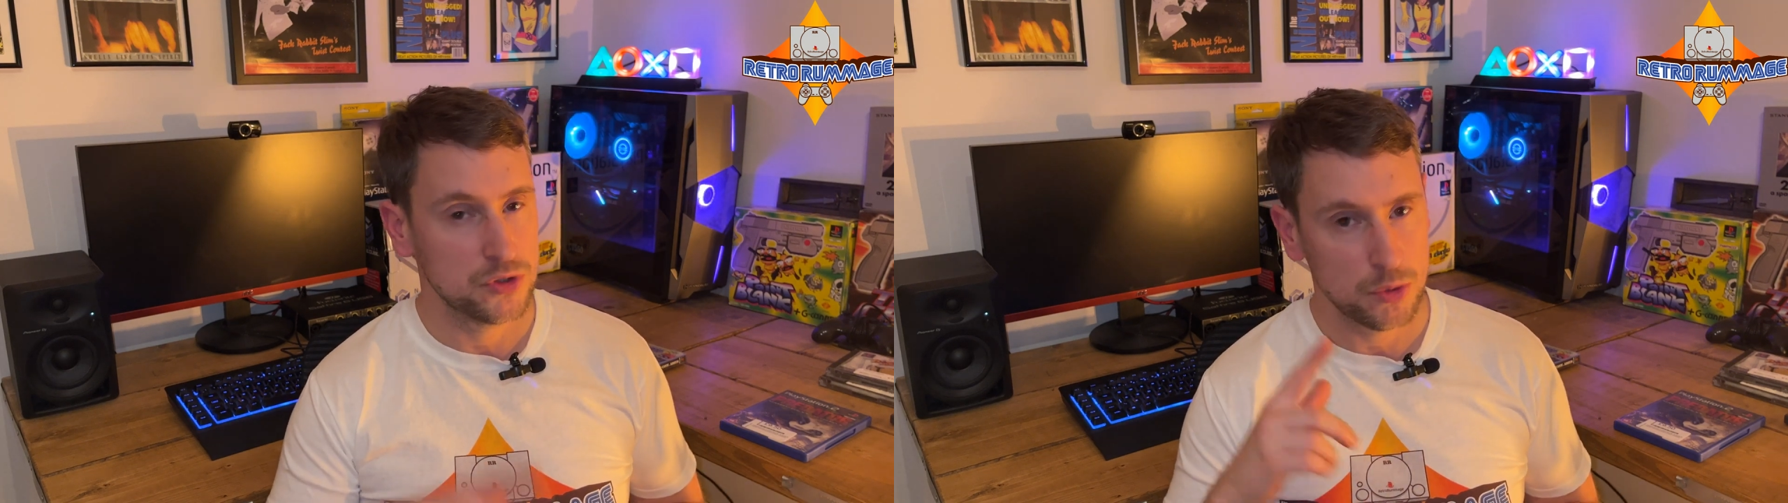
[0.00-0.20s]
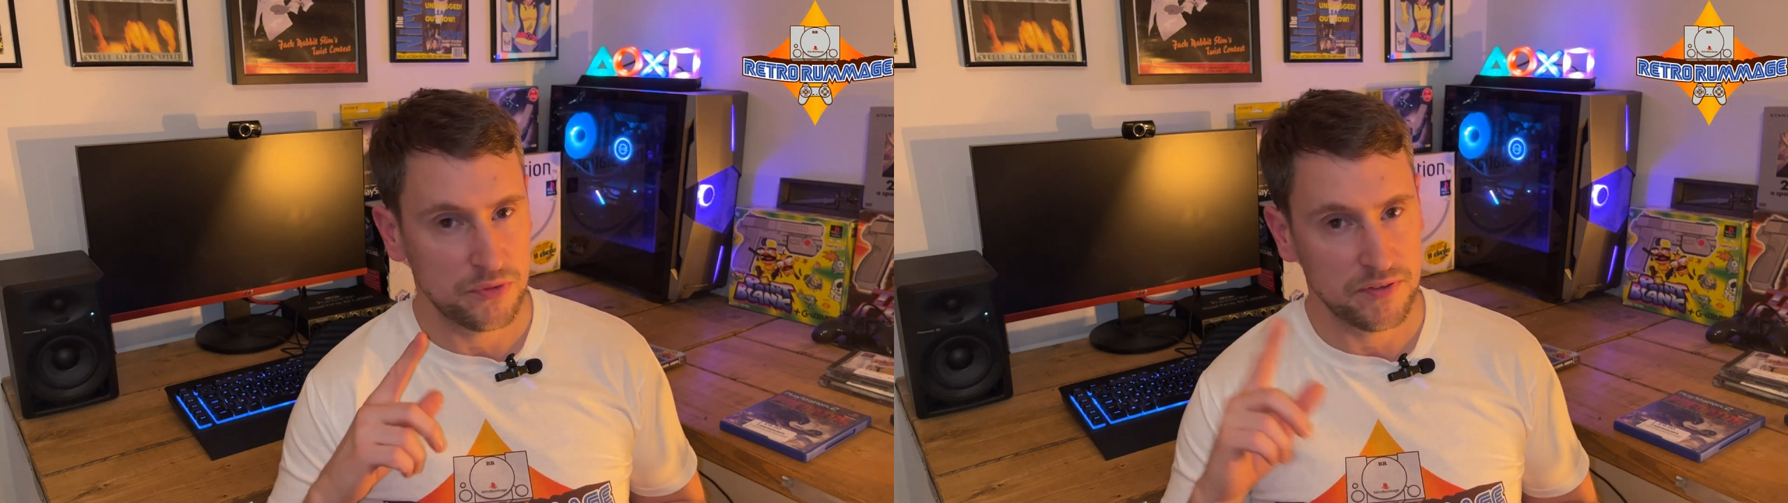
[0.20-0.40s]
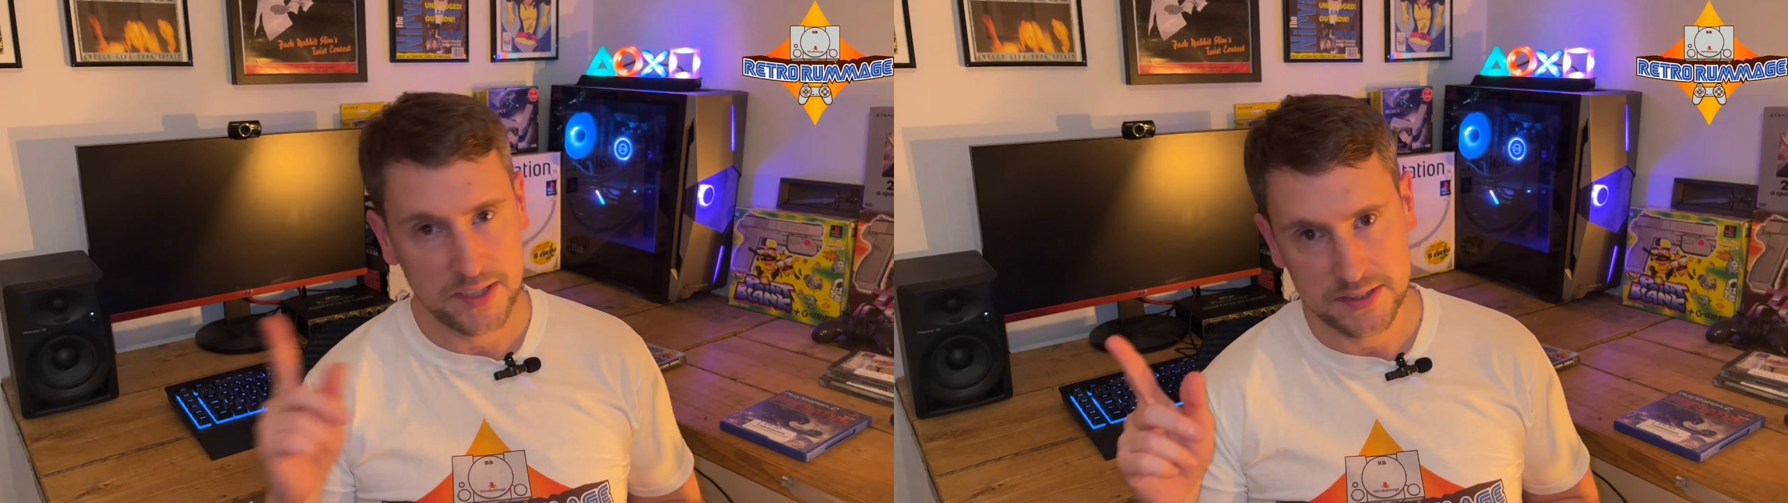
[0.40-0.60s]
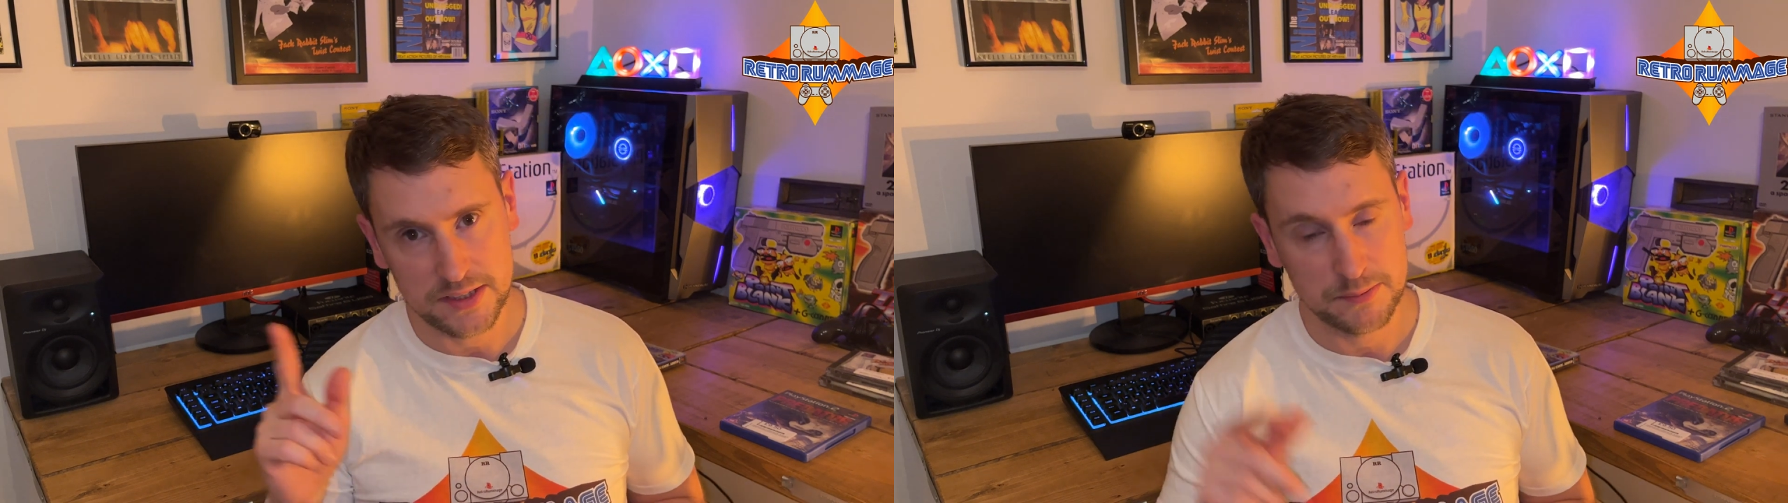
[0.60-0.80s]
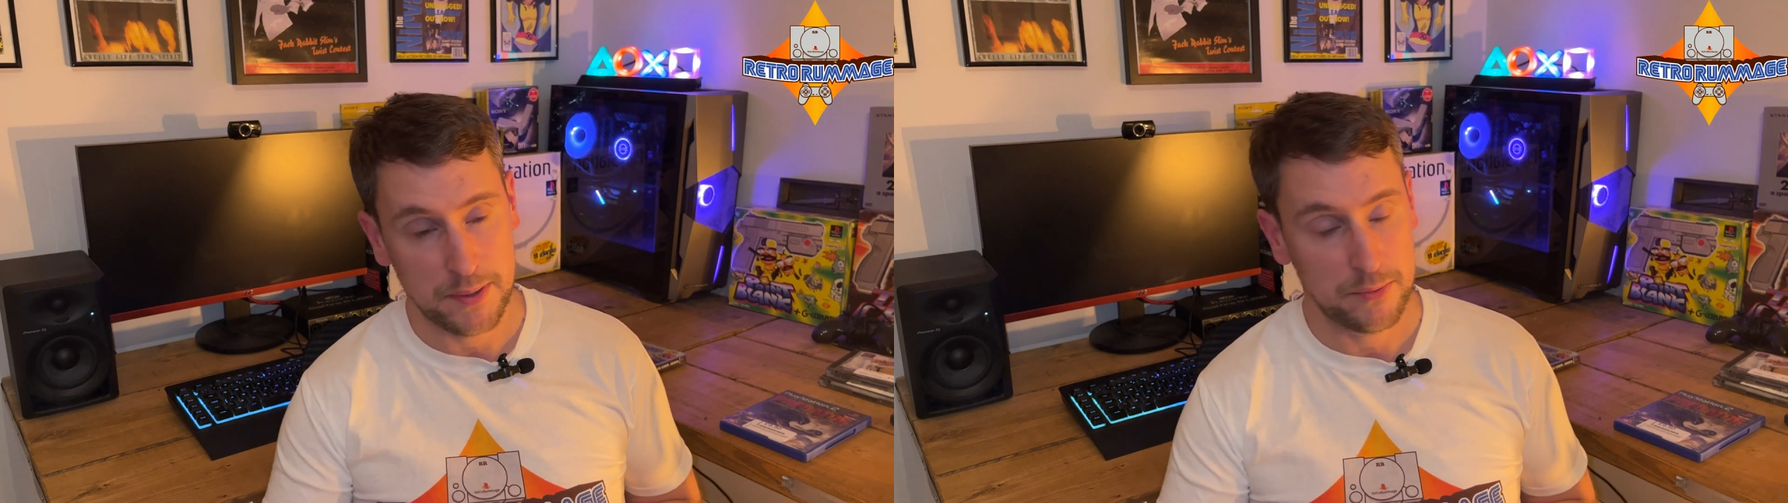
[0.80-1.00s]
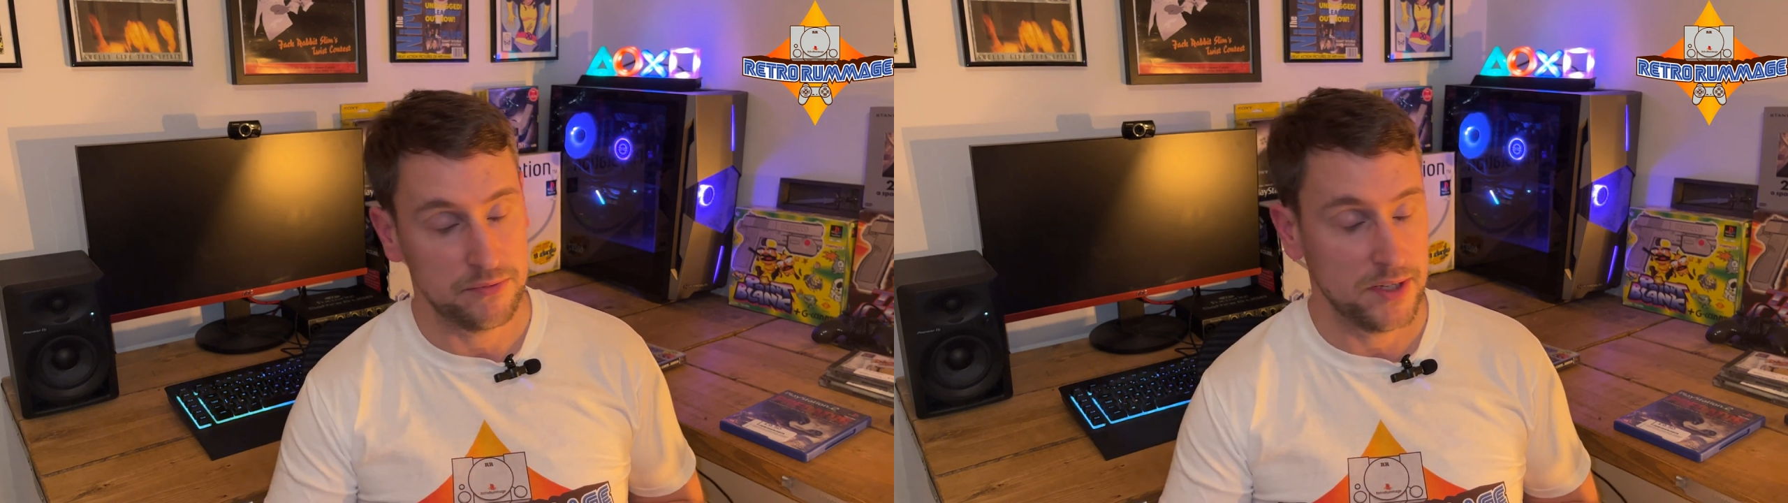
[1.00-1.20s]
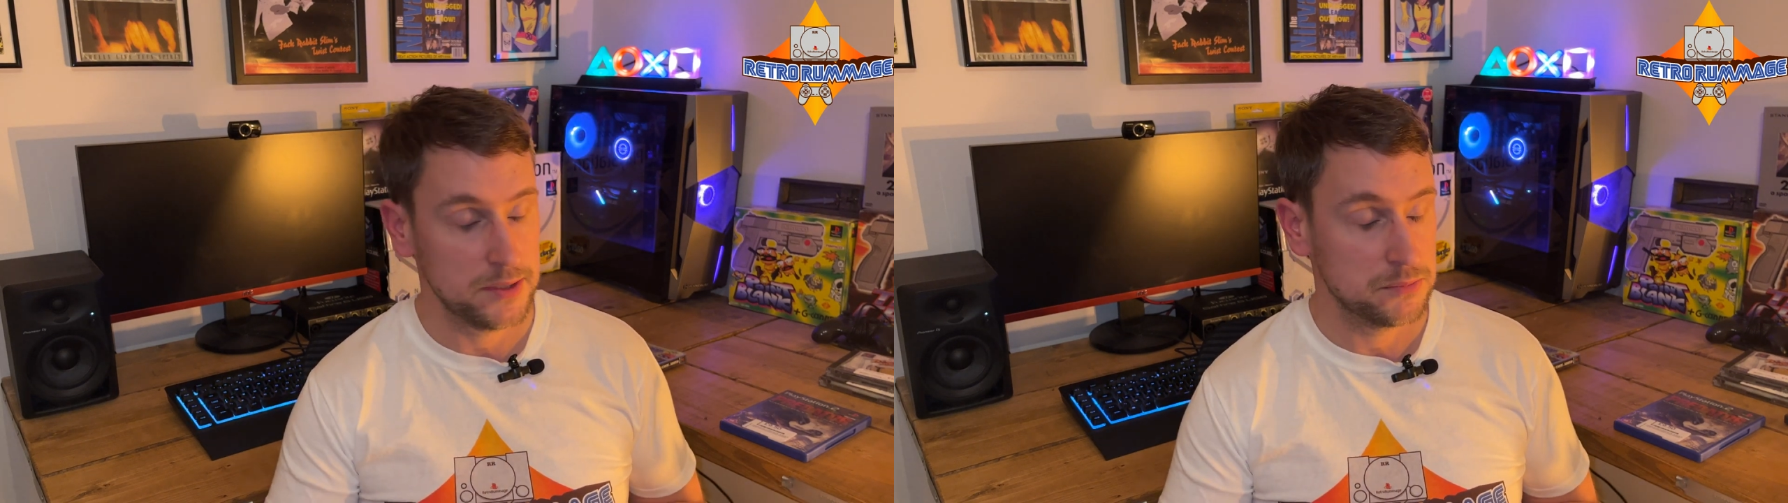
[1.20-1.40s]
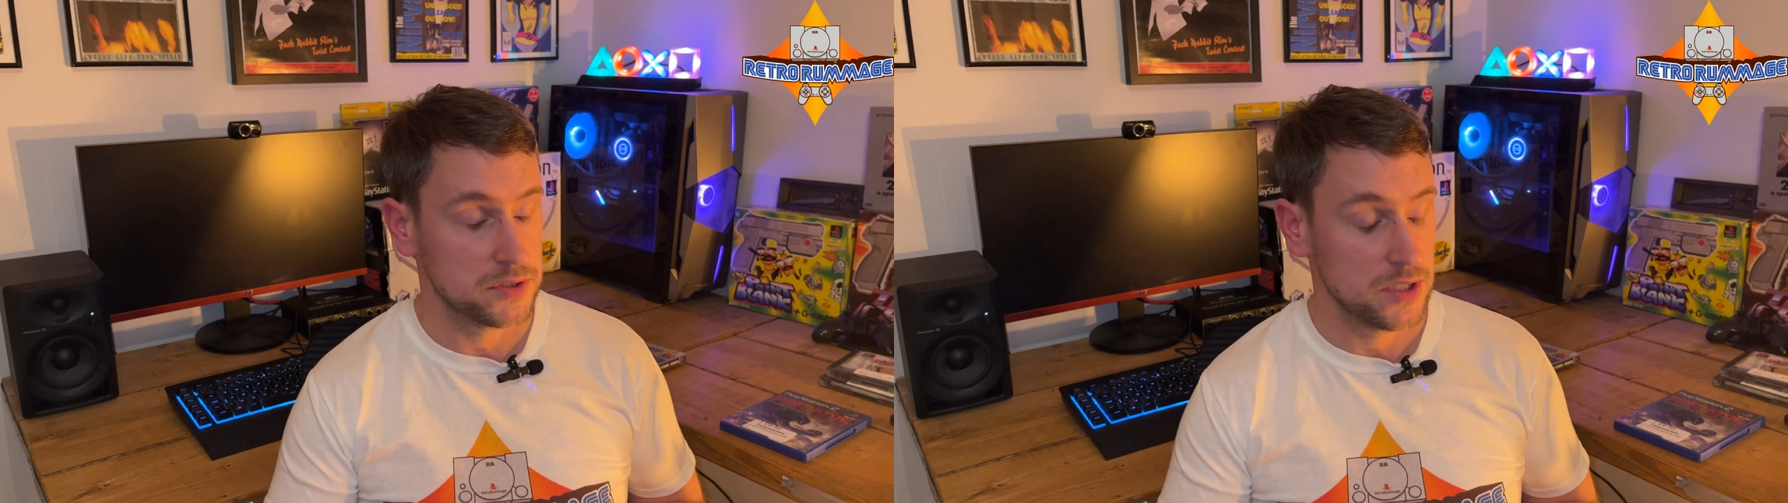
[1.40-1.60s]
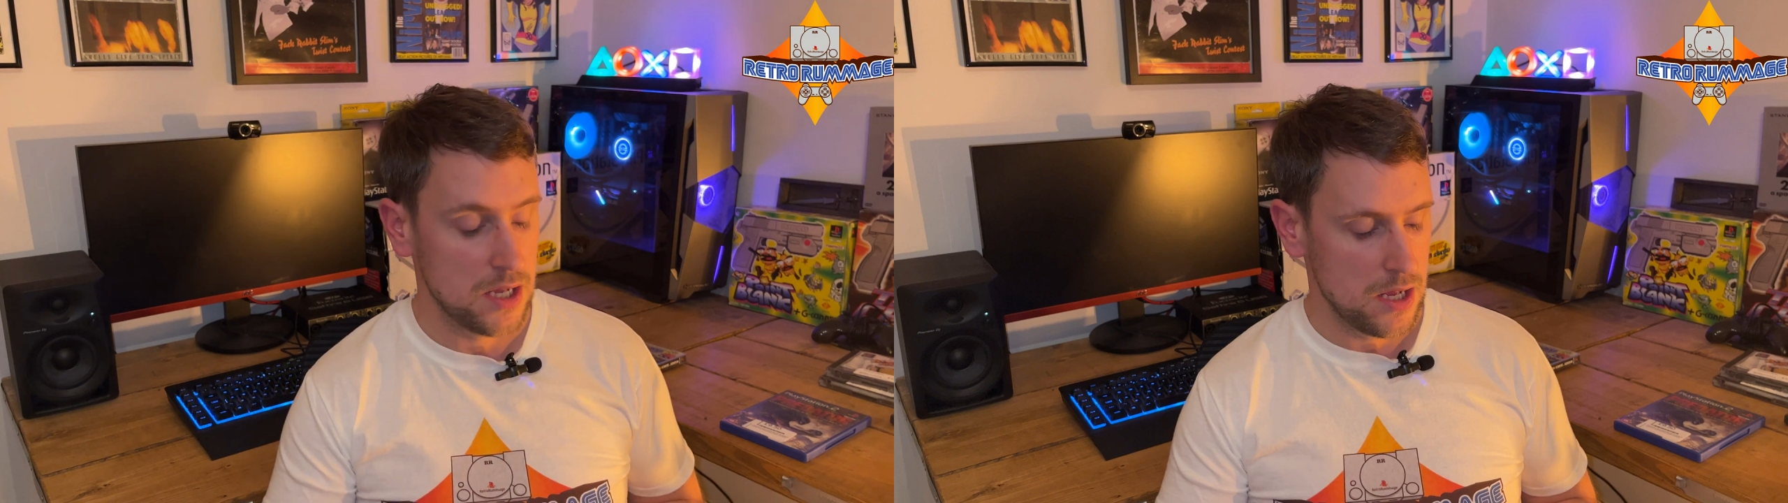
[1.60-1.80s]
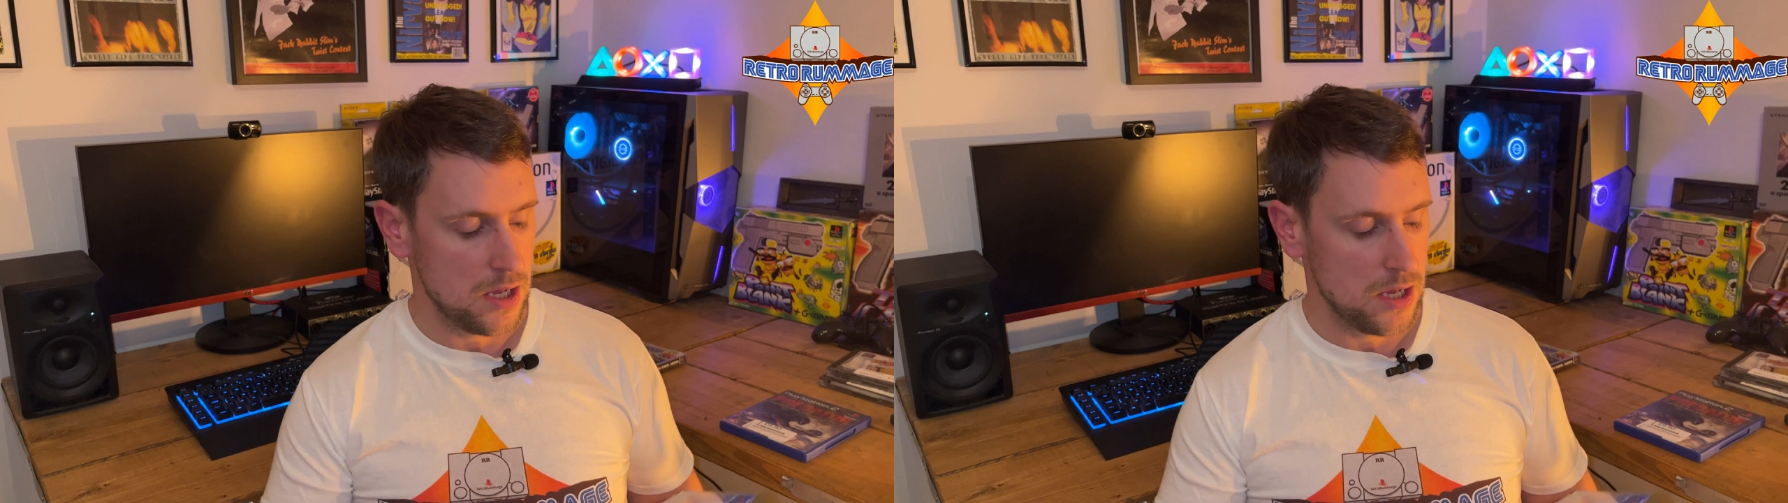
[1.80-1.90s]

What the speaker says: Good with faces, bad with names.